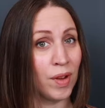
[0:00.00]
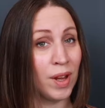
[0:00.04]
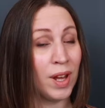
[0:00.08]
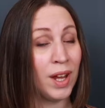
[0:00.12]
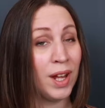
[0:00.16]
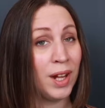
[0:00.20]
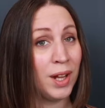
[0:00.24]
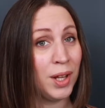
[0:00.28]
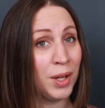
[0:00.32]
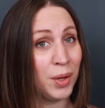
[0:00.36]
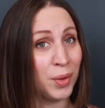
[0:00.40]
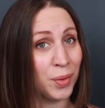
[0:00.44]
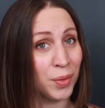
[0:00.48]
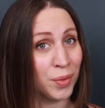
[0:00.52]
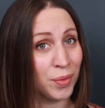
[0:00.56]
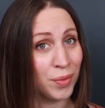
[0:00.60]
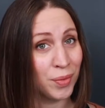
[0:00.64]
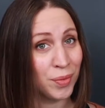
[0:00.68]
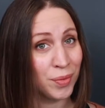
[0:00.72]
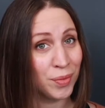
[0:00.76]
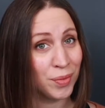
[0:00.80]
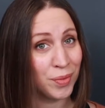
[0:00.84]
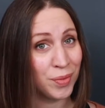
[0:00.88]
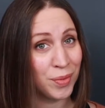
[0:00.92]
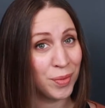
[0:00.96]
Hello,
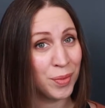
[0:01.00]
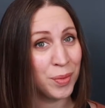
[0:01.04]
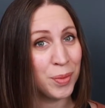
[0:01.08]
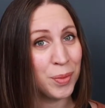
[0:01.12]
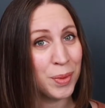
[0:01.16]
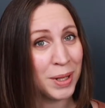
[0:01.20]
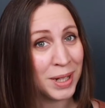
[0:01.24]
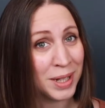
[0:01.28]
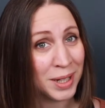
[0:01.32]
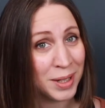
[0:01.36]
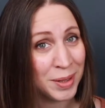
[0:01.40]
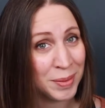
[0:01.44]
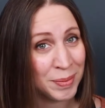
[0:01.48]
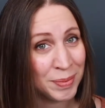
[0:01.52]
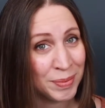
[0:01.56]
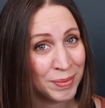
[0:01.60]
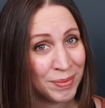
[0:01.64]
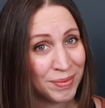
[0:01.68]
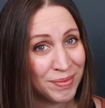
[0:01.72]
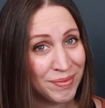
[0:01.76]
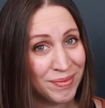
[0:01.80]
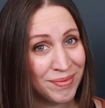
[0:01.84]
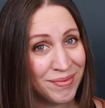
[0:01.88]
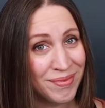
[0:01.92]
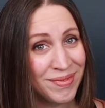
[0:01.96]
welcome.
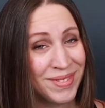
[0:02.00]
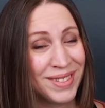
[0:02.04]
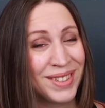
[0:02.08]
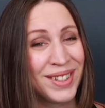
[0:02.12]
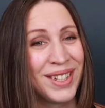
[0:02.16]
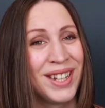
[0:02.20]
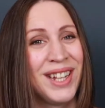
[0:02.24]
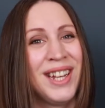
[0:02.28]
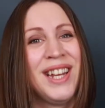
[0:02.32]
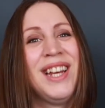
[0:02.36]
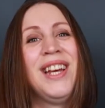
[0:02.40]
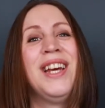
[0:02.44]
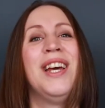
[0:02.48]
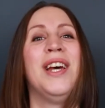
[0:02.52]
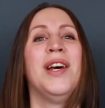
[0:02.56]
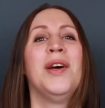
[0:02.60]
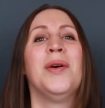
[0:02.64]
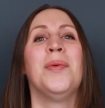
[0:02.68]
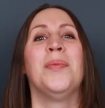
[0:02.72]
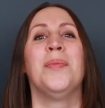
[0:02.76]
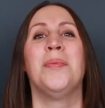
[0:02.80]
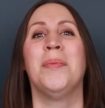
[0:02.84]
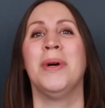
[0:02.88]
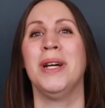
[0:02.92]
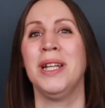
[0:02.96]

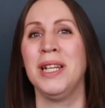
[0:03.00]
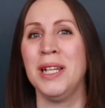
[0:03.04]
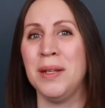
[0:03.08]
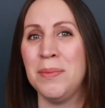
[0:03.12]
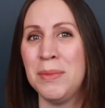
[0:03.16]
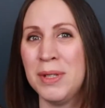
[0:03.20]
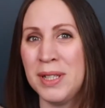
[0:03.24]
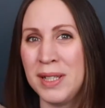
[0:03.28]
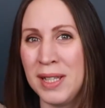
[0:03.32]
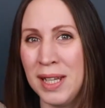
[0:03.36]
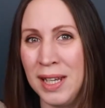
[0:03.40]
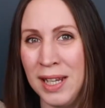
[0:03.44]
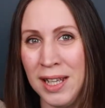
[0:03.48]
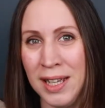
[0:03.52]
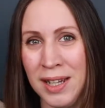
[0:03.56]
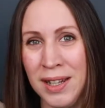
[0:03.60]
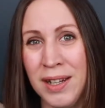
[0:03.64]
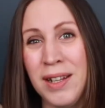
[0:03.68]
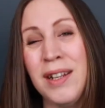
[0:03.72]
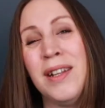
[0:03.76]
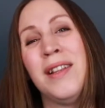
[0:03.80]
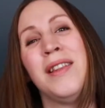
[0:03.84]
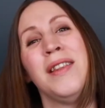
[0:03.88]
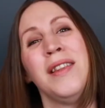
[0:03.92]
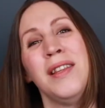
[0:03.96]
My name is Silja.
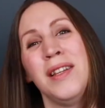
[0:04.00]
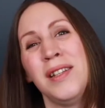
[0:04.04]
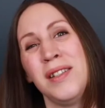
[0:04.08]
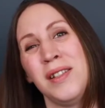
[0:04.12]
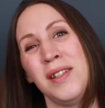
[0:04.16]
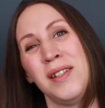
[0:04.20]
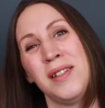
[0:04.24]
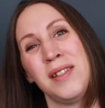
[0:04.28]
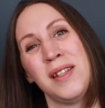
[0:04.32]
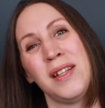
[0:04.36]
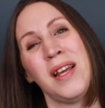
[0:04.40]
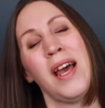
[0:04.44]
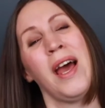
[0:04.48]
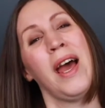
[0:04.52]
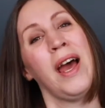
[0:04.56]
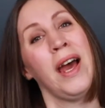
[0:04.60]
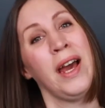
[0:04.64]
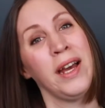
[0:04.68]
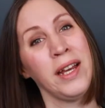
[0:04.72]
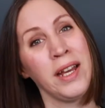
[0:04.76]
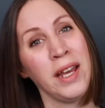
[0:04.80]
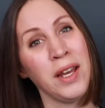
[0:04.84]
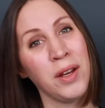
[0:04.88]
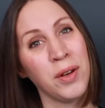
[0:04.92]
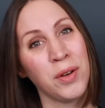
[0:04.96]
This is
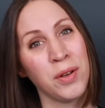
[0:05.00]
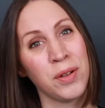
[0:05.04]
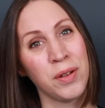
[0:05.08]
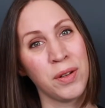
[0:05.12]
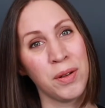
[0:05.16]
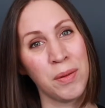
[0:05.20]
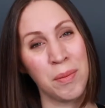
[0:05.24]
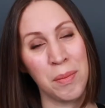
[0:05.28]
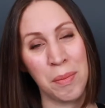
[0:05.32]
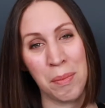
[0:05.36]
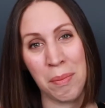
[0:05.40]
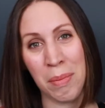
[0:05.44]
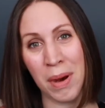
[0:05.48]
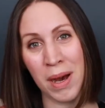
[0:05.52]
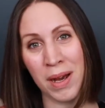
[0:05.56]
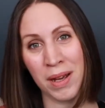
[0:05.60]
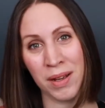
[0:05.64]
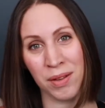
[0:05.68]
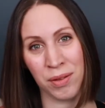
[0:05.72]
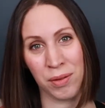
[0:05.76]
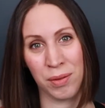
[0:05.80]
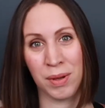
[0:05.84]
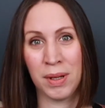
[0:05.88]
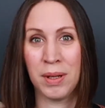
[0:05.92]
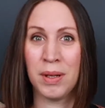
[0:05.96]
Hanging On by a
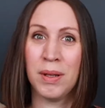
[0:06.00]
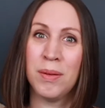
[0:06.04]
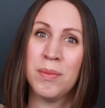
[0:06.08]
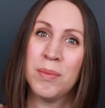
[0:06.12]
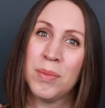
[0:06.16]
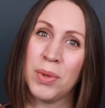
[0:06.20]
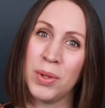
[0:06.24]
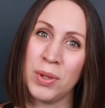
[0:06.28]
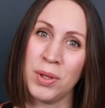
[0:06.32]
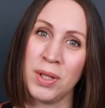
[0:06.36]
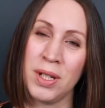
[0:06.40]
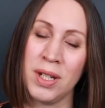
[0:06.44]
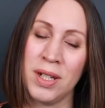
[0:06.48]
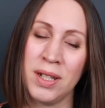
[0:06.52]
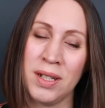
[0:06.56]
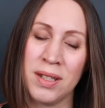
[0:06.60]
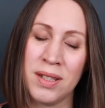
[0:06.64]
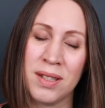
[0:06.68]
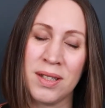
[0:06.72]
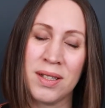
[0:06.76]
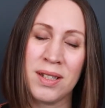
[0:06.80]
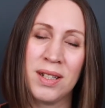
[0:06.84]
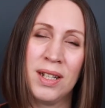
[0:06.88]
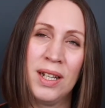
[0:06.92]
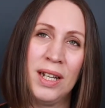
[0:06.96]
Thread
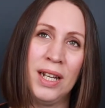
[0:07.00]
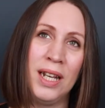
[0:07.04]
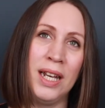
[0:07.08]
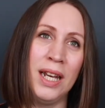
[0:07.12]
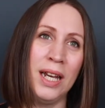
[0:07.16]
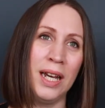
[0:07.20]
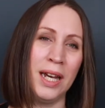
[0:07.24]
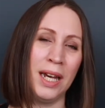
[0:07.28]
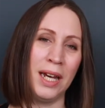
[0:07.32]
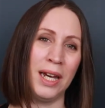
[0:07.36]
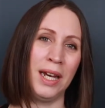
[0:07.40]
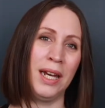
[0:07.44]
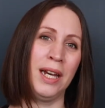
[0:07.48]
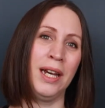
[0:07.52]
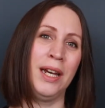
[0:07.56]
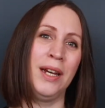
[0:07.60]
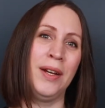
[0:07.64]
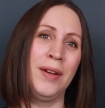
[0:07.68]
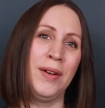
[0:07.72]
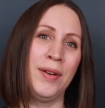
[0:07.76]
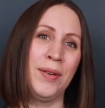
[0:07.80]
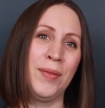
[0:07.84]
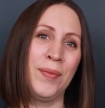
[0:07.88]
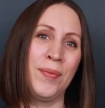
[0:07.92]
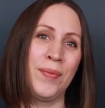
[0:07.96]
podcast.
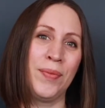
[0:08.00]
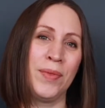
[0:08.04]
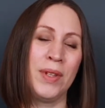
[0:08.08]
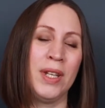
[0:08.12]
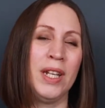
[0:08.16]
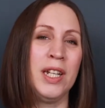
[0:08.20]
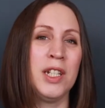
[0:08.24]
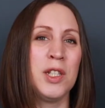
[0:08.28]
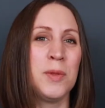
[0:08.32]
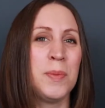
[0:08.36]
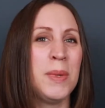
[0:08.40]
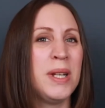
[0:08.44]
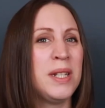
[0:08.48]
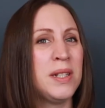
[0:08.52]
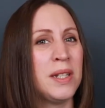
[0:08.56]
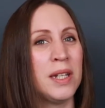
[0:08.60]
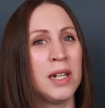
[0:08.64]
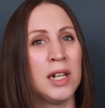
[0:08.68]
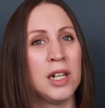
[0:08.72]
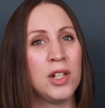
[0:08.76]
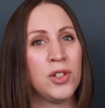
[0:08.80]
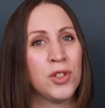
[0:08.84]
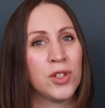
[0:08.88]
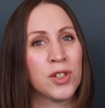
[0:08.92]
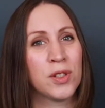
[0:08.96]
It's
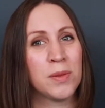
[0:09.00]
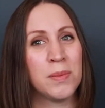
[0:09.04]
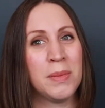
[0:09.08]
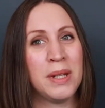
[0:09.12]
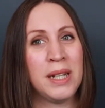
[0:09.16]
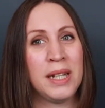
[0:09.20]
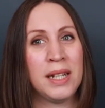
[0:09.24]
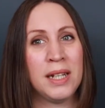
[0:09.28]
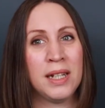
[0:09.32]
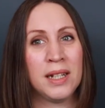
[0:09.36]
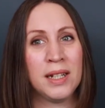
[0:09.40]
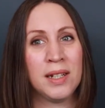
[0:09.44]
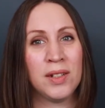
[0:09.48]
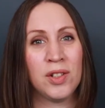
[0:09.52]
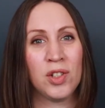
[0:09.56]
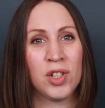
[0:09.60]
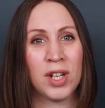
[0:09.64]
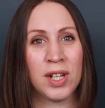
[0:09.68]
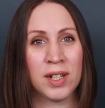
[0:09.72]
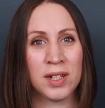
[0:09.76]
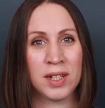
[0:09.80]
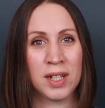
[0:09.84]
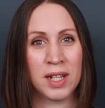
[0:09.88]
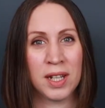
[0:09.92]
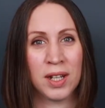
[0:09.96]
basically just me
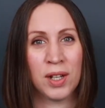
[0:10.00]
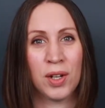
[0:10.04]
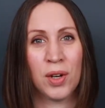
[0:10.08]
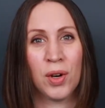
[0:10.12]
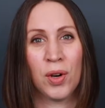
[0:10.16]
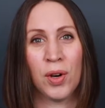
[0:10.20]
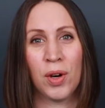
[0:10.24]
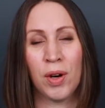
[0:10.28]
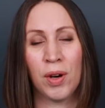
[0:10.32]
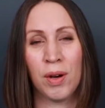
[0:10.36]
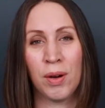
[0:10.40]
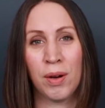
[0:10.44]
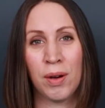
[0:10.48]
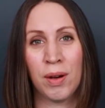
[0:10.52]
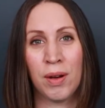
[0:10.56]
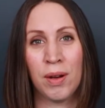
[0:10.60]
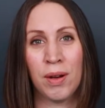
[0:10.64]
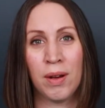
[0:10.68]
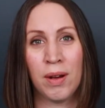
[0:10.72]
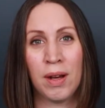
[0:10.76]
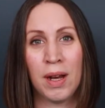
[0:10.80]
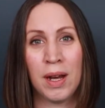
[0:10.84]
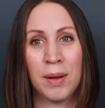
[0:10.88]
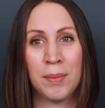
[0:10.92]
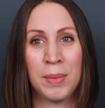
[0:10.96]
chatting
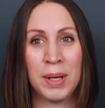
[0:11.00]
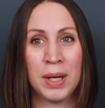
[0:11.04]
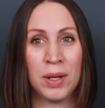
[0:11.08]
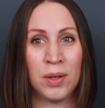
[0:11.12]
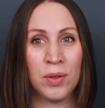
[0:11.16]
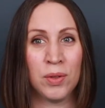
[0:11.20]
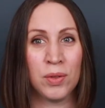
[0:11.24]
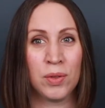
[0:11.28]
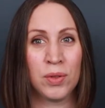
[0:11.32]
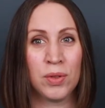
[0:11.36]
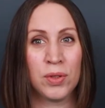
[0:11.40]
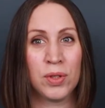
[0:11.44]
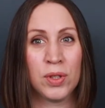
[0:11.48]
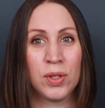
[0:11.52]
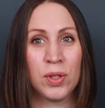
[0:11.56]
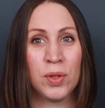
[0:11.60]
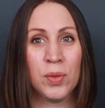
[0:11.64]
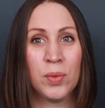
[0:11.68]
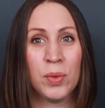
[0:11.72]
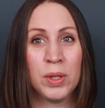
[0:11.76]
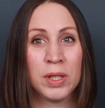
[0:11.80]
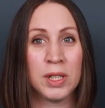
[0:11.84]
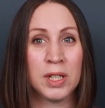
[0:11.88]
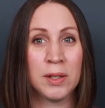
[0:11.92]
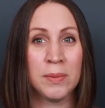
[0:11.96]
about
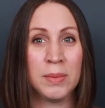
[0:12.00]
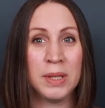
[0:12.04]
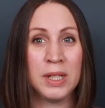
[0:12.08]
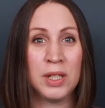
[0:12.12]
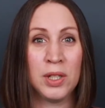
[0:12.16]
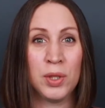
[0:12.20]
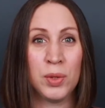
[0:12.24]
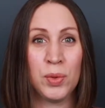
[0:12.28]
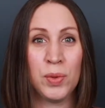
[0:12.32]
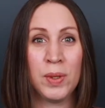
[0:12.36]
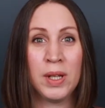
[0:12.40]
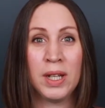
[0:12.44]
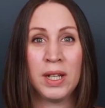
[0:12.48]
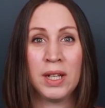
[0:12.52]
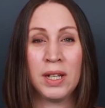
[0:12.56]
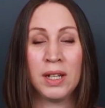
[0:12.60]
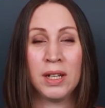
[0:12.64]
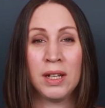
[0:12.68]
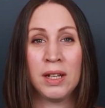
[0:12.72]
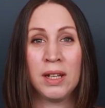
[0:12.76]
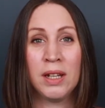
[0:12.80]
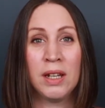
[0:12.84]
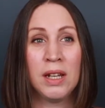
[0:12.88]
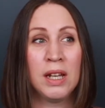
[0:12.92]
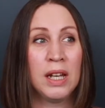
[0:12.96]
what I've been
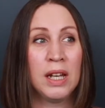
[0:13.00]
doing